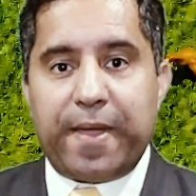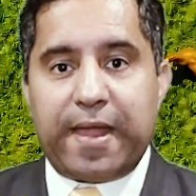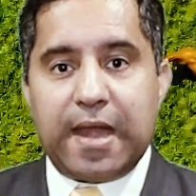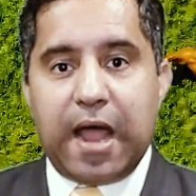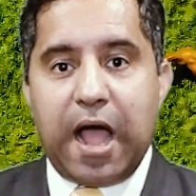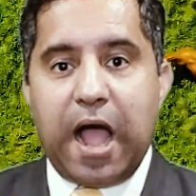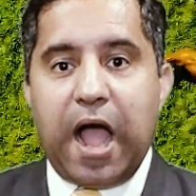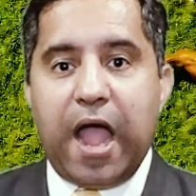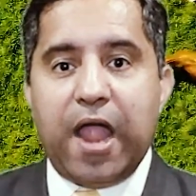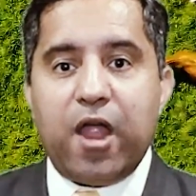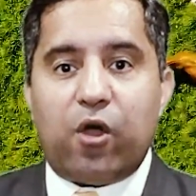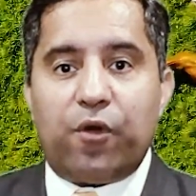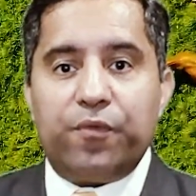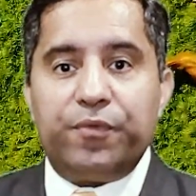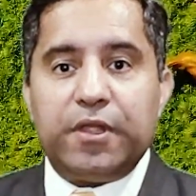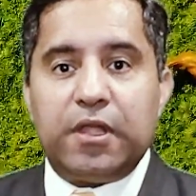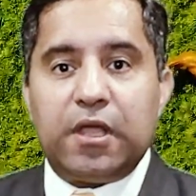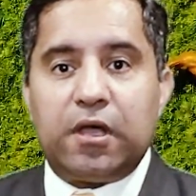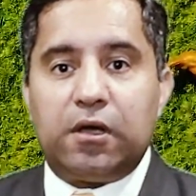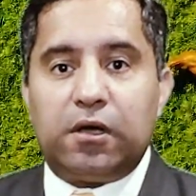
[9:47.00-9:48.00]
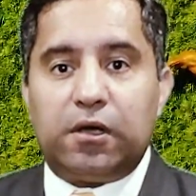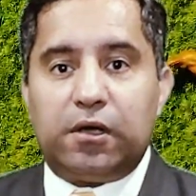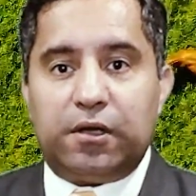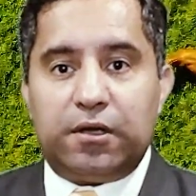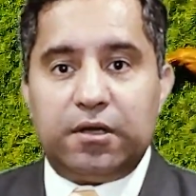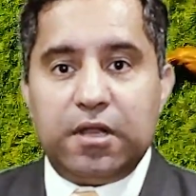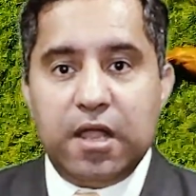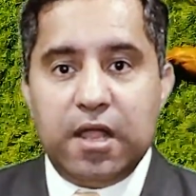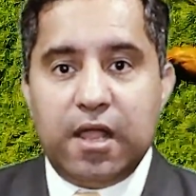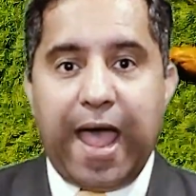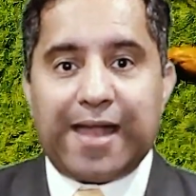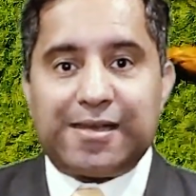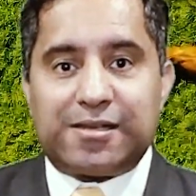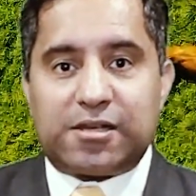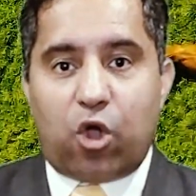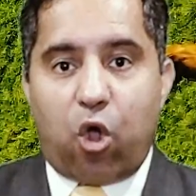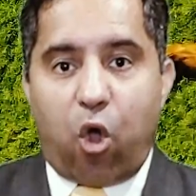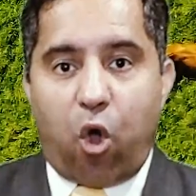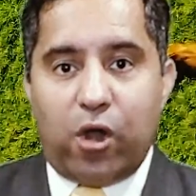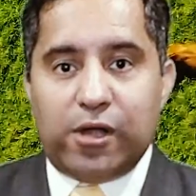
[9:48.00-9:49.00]
an eye on the herd at
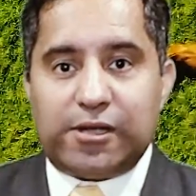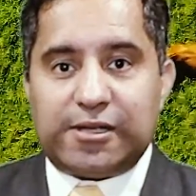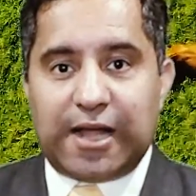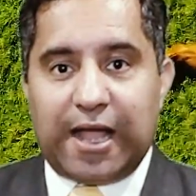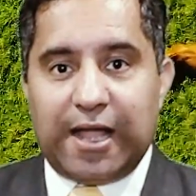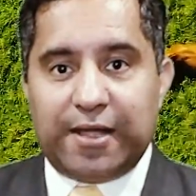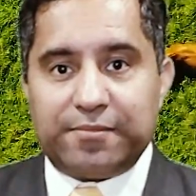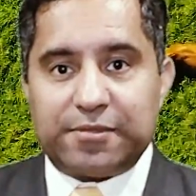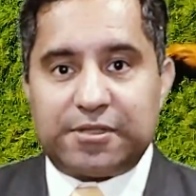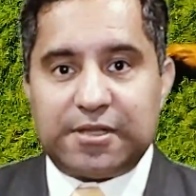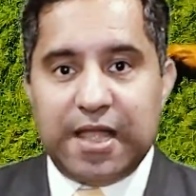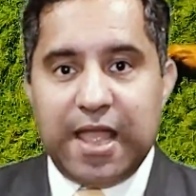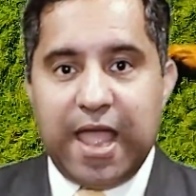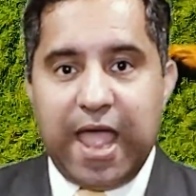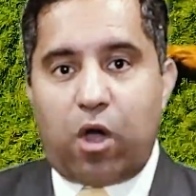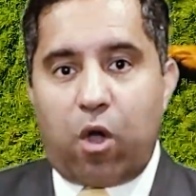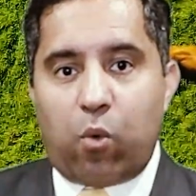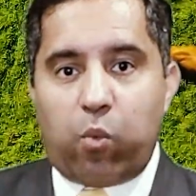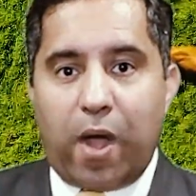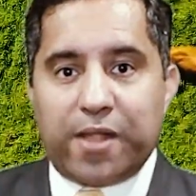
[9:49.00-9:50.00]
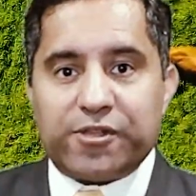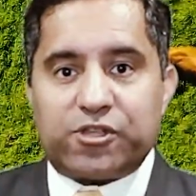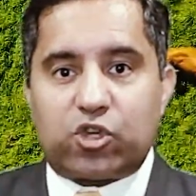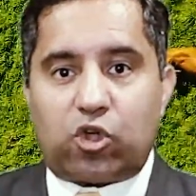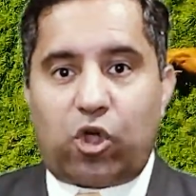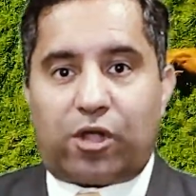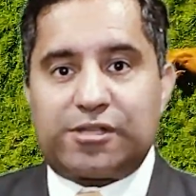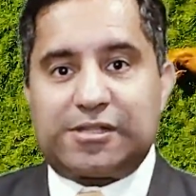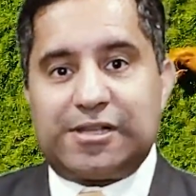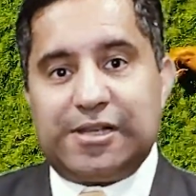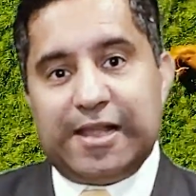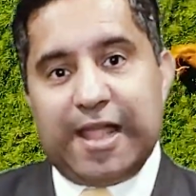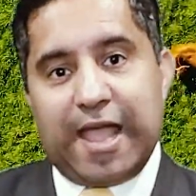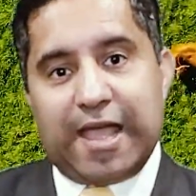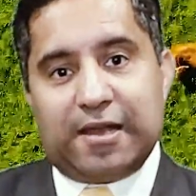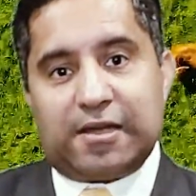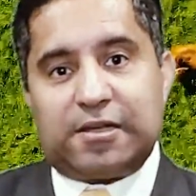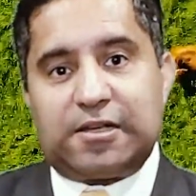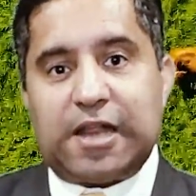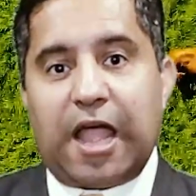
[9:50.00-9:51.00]
all times, a once costly
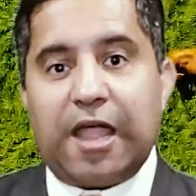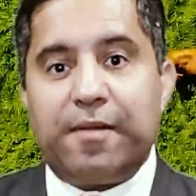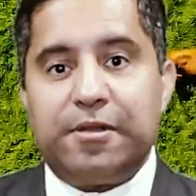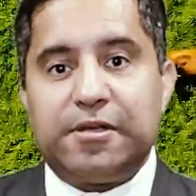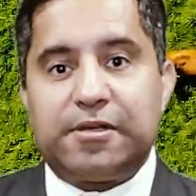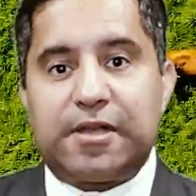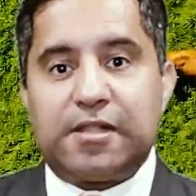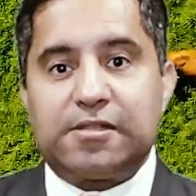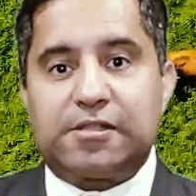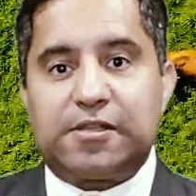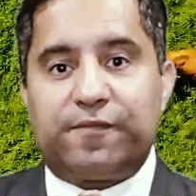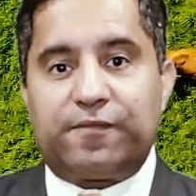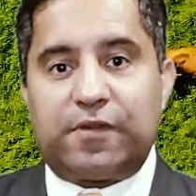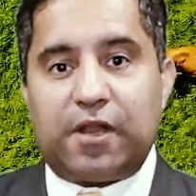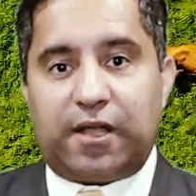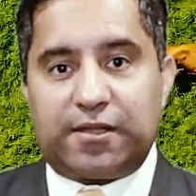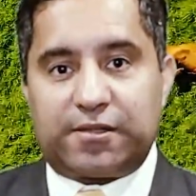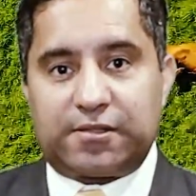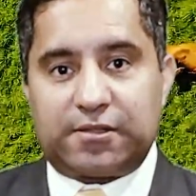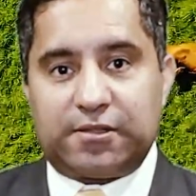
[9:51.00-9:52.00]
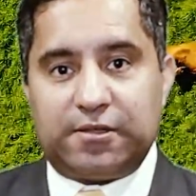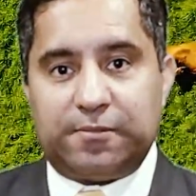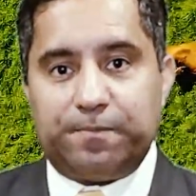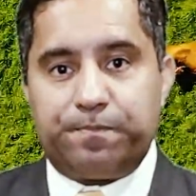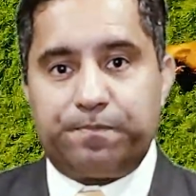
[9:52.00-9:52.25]
and a time-intensive task.